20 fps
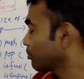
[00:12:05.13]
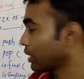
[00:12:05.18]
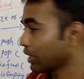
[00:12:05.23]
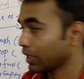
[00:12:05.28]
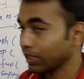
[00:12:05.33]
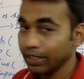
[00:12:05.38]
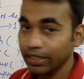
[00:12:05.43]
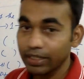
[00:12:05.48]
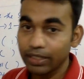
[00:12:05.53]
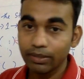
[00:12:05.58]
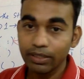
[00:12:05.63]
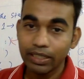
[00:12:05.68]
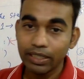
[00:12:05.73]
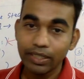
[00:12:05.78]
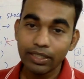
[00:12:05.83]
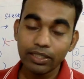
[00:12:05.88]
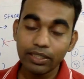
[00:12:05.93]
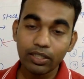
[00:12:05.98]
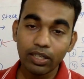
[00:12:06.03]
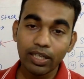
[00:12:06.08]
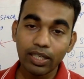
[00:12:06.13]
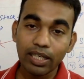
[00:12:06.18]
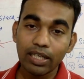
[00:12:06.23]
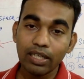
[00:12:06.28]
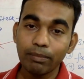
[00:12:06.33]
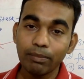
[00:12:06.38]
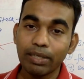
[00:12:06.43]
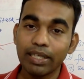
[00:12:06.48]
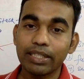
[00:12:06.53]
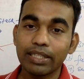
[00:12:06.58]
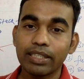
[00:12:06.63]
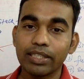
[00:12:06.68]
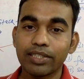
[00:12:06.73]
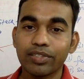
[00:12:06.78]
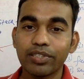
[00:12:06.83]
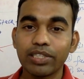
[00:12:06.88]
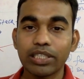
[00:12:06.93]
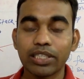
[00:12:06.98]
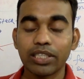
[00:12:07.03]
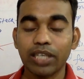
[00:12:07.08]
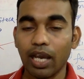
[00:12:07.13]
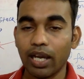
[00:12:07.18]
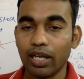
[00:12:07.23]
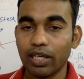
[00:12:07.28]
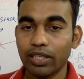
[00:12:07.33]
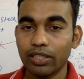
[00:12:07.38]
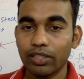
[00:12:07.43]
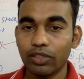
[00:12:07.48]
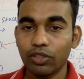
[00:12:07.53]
But it internally maintains the stack.